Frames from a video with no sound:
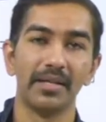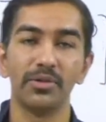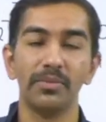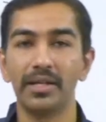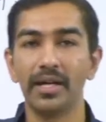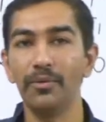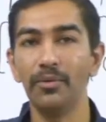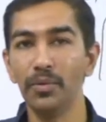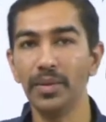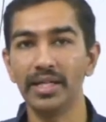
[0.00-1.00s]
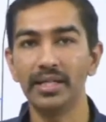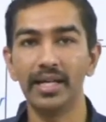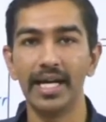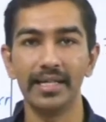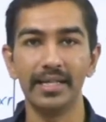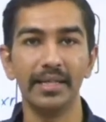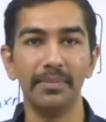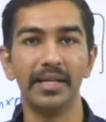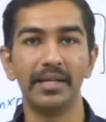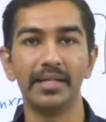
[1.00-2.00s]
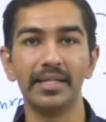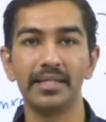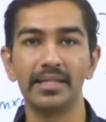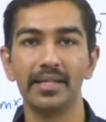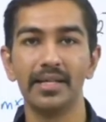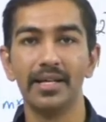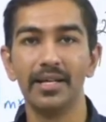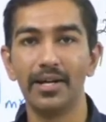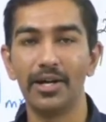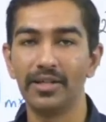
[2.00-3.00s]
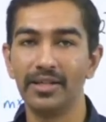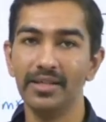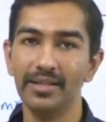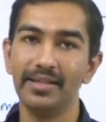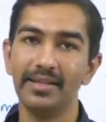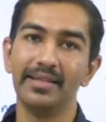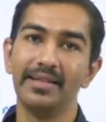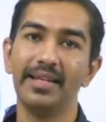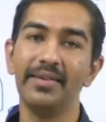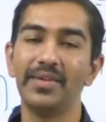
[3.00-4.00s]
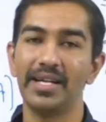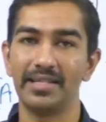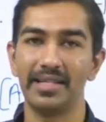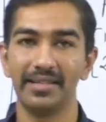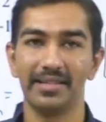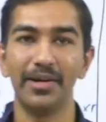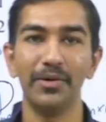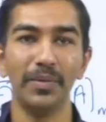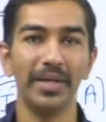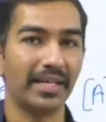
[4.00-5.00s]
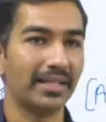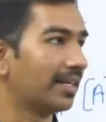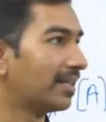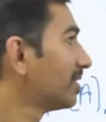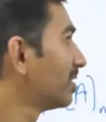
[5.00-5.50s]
So, but how do we get the identity matrix on the left hand side? How do we get that?